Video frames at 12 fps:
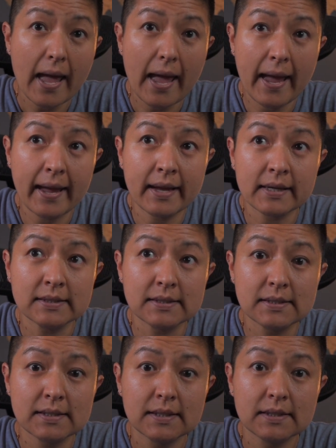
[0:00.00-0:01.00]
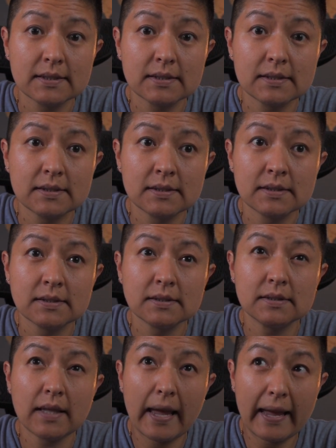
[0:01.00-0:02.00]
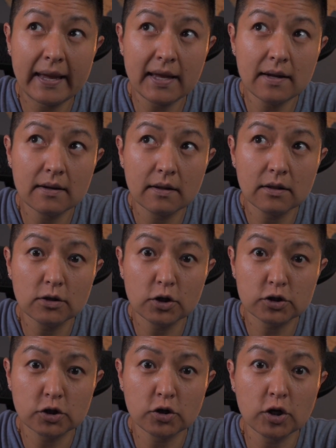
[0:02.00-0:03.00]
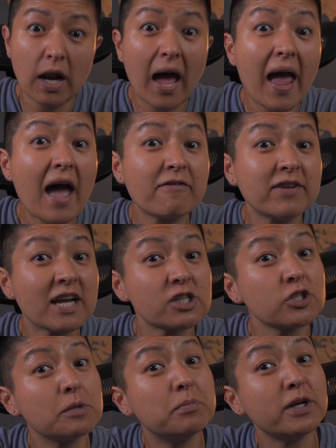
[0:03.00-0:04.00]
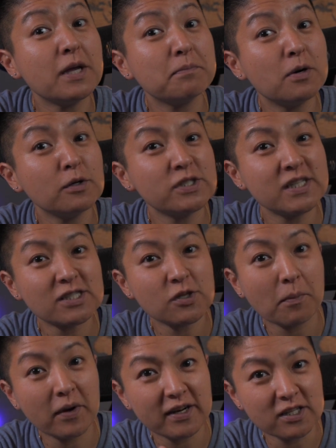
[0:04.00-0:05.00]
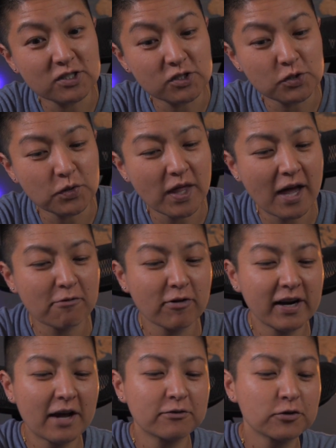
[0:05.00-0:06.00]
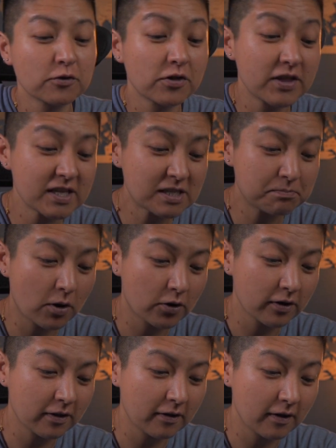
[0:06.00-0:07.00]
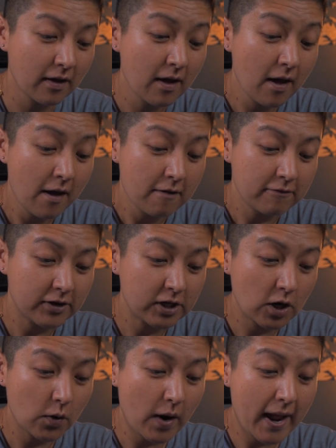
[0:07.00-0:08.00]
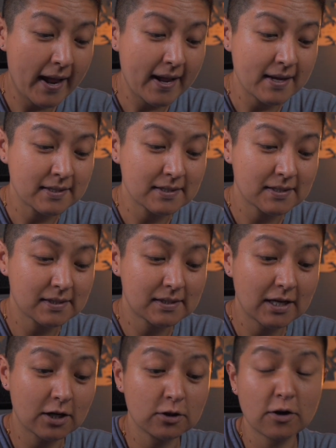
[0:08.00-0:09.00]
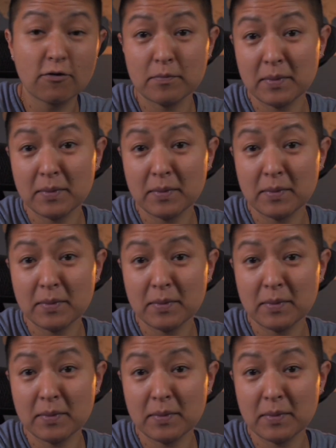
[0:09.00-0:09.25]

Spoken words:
And the 8 looked good. I haven't actually put it in post yet, so I'm going to do that right after this part of the video and take a look for